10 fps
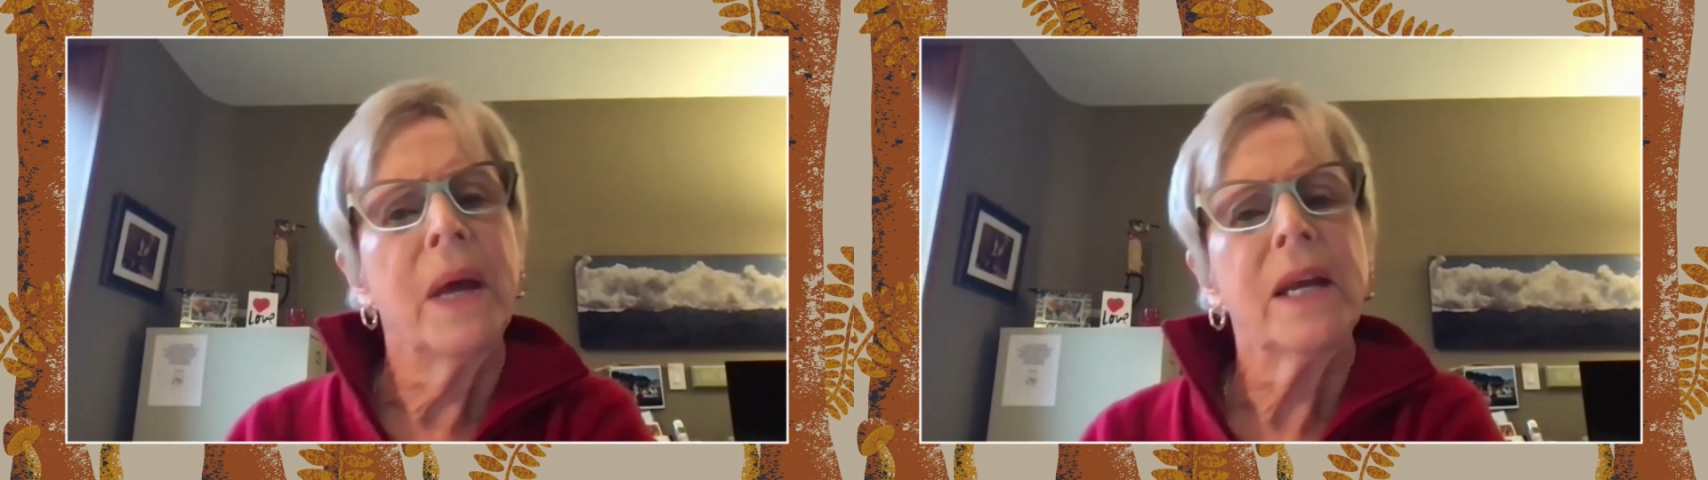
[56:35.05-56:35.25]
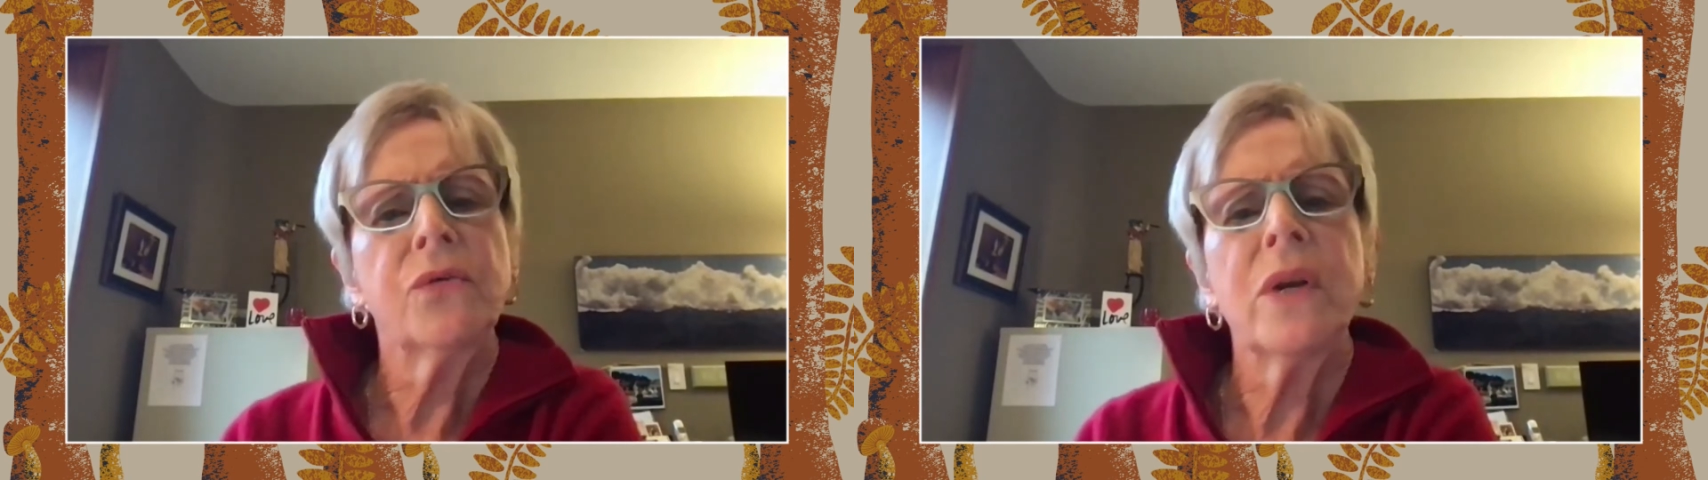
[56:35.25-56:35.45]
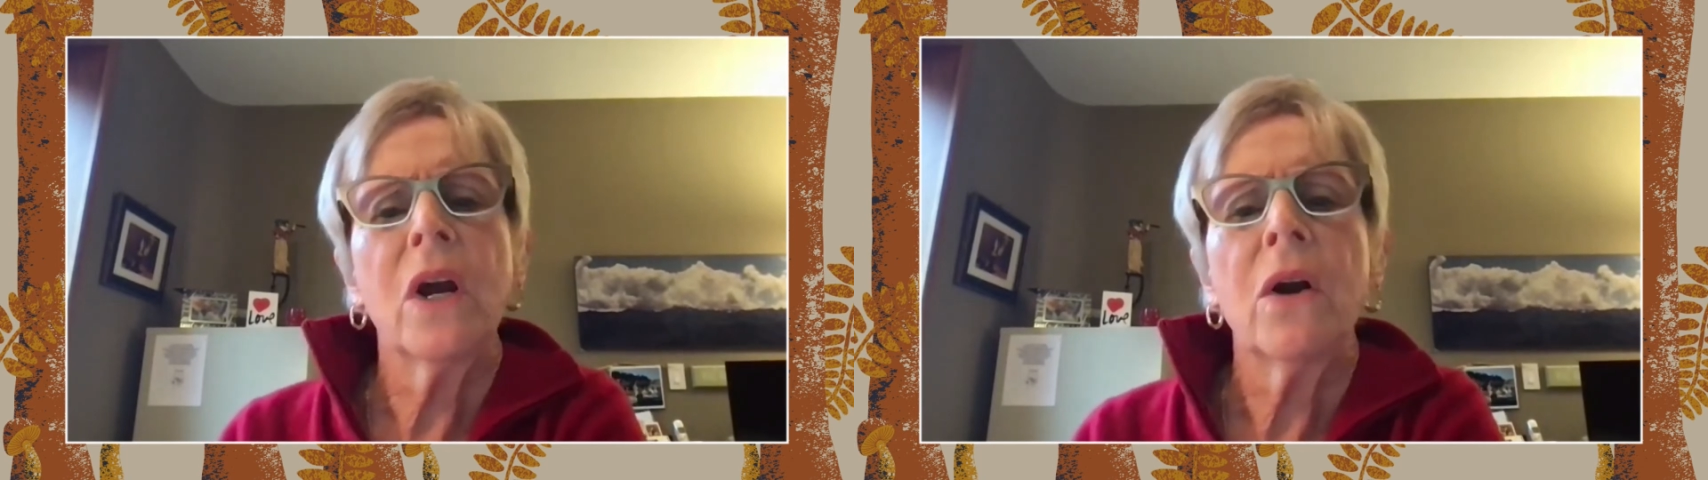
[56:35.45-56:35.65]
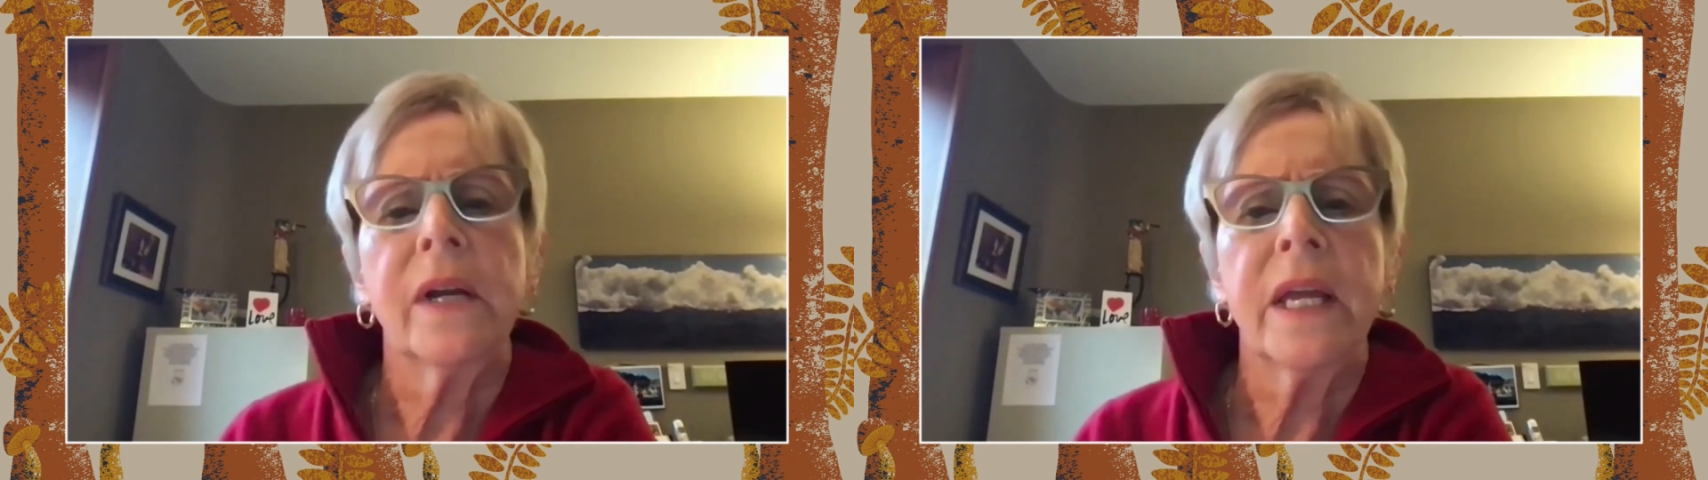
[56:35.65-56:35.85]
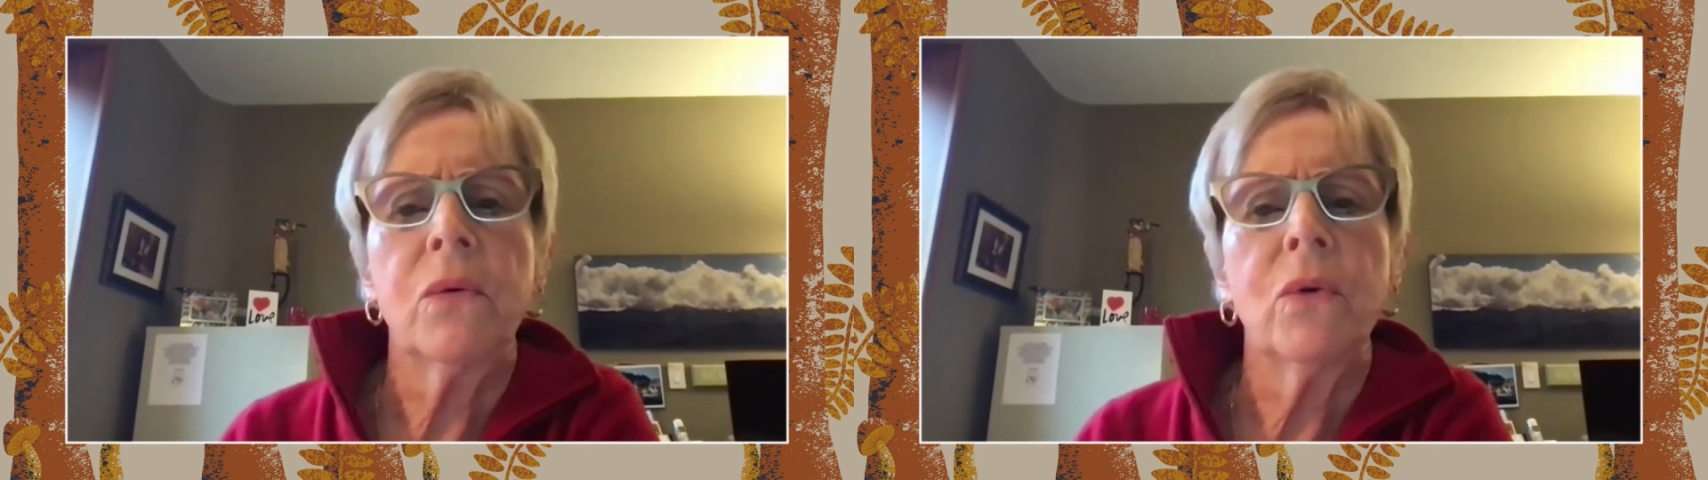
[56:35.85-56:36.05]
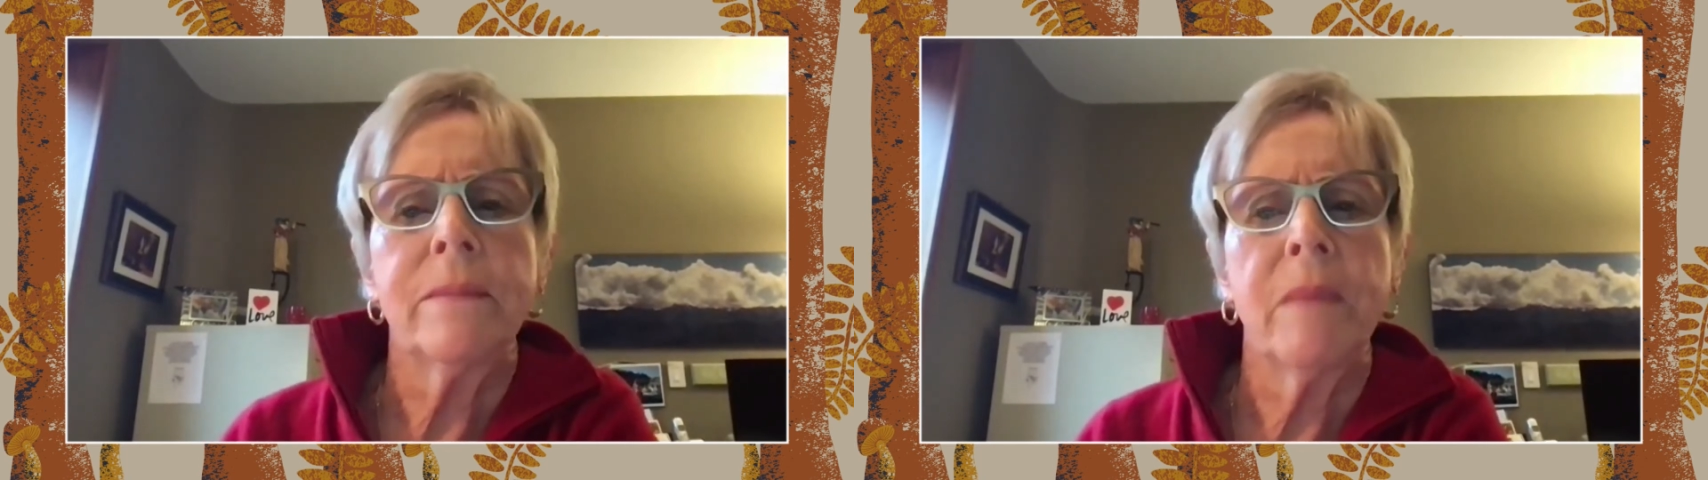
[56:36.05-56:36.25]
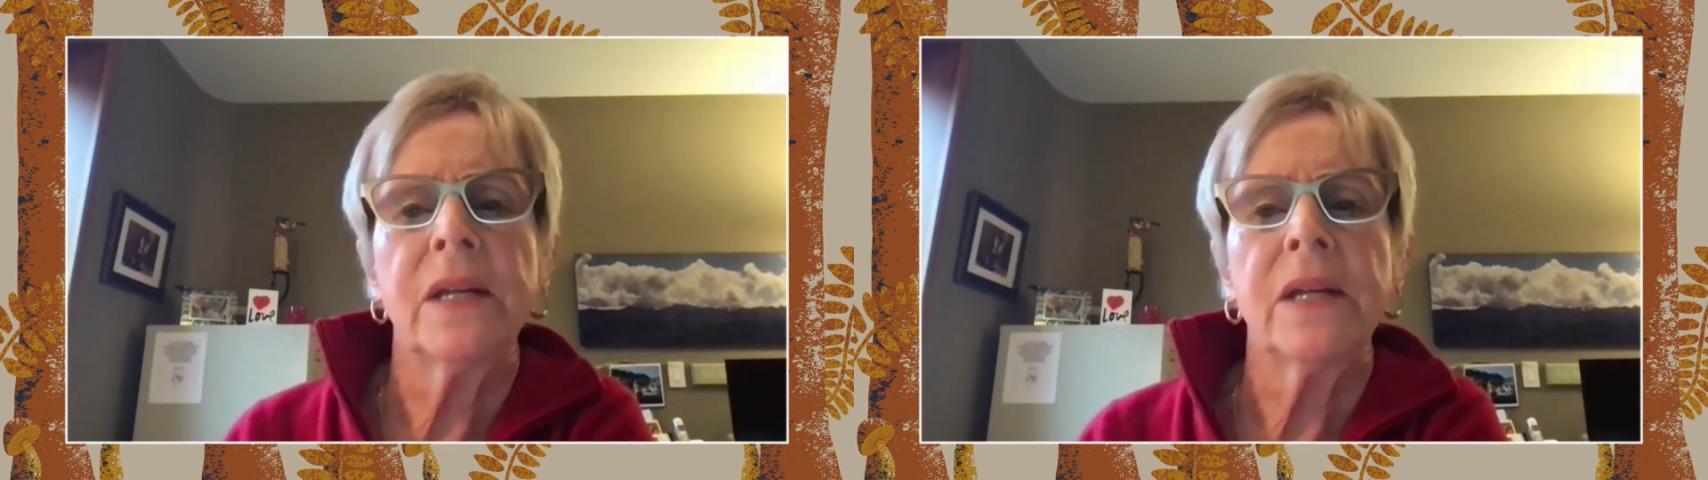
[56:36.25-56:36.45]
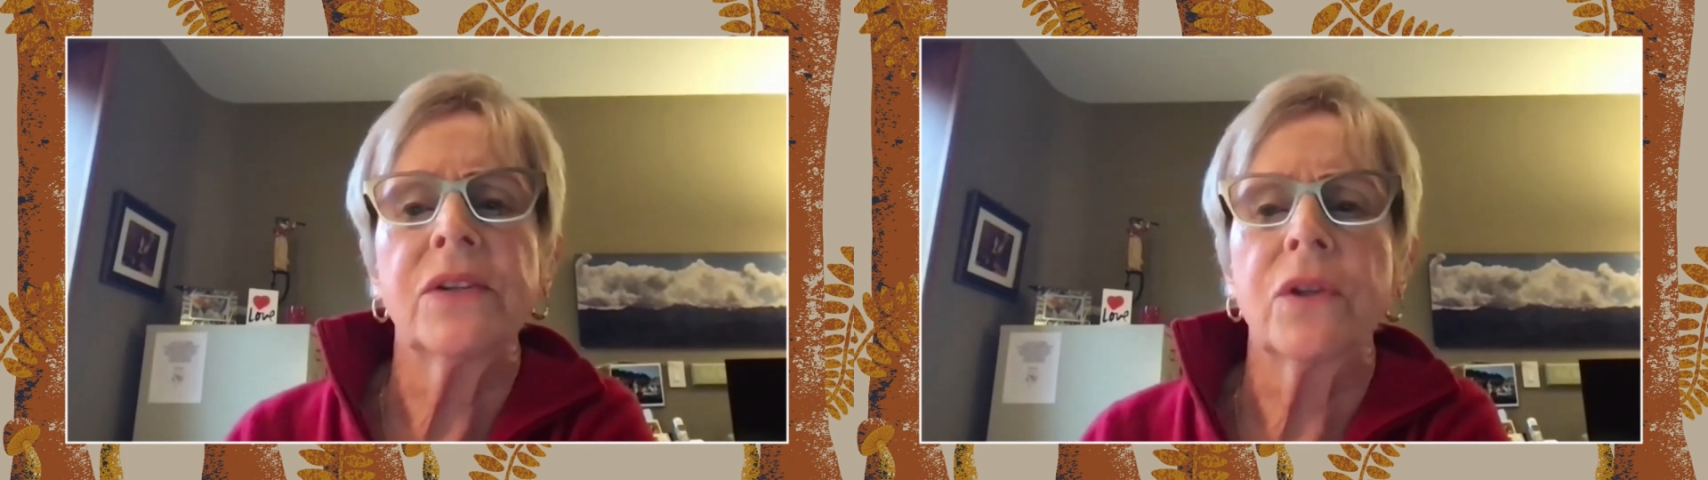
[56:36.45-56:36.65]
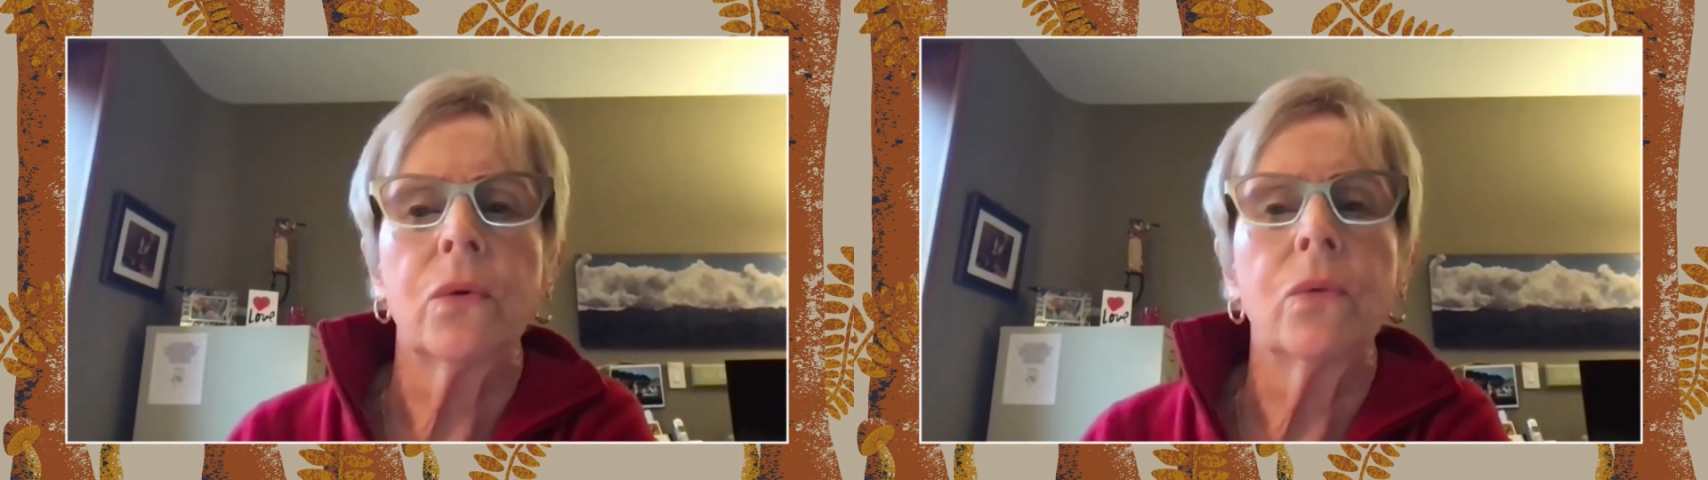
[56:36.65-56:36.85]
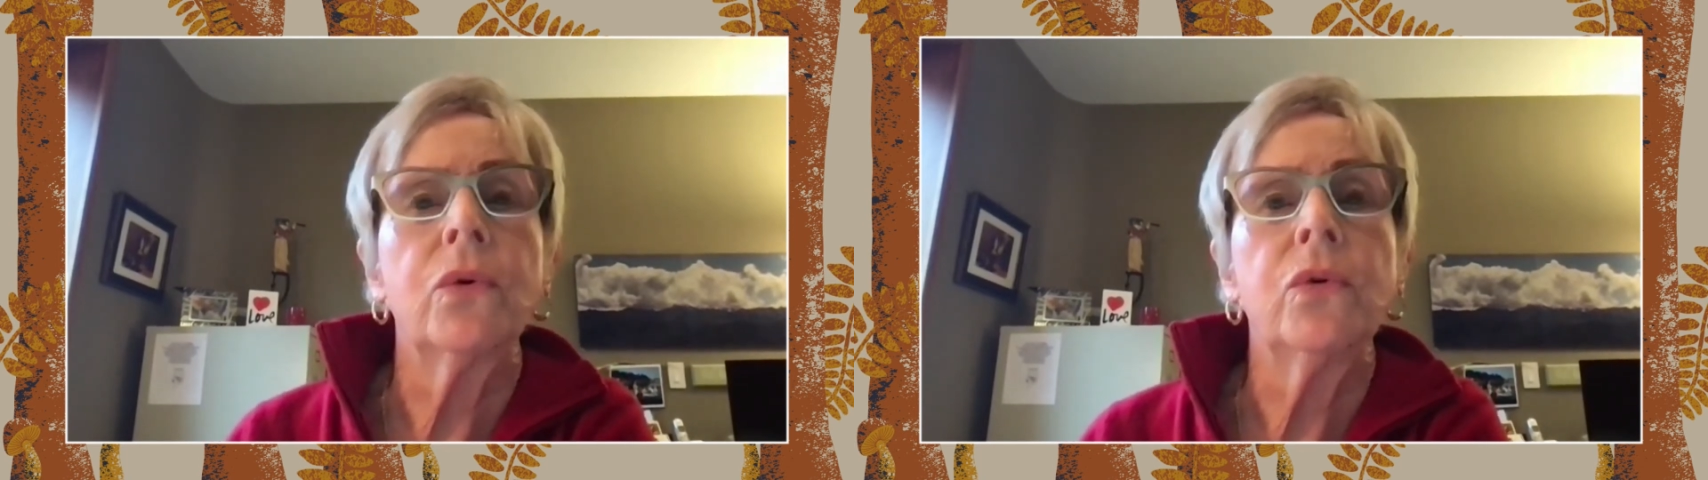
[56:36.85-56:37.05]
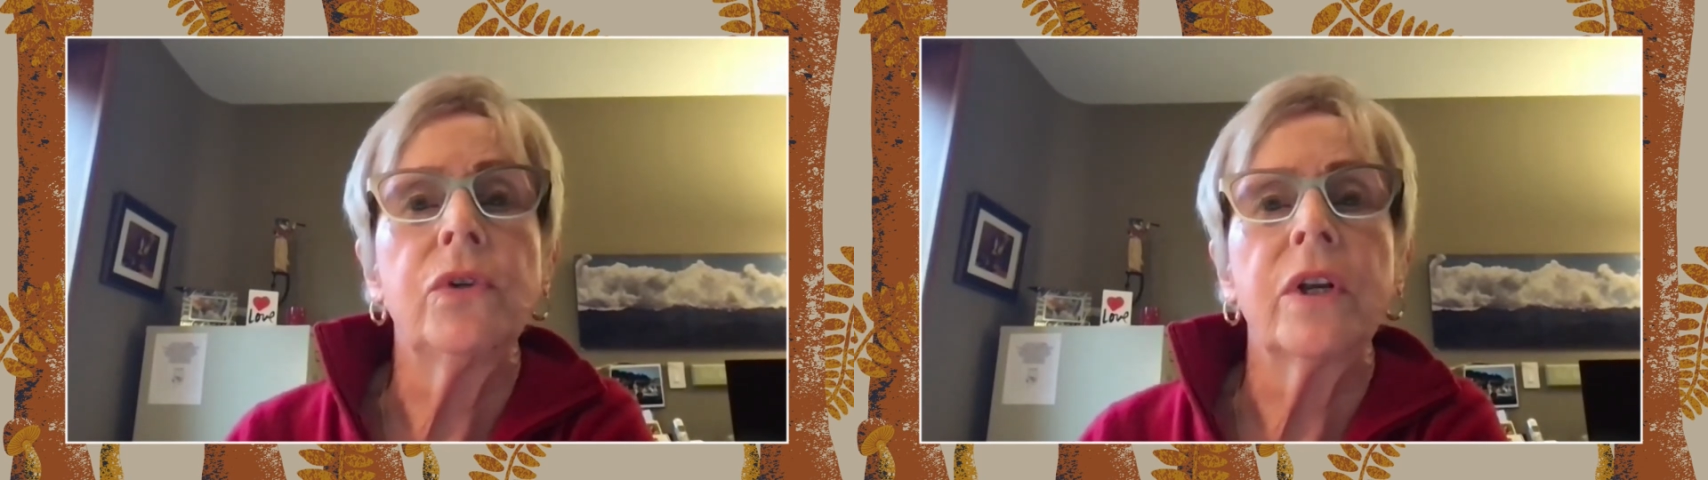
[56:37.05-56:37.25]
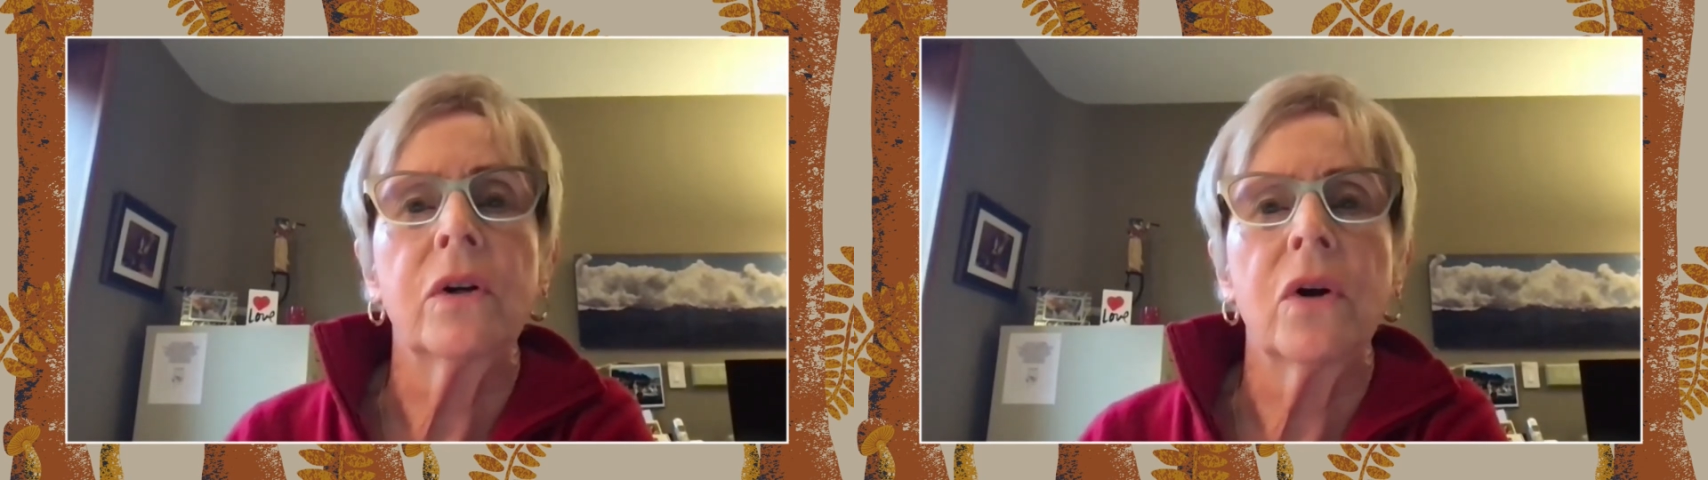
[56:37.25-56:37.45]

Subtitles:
Patriarchy remains the root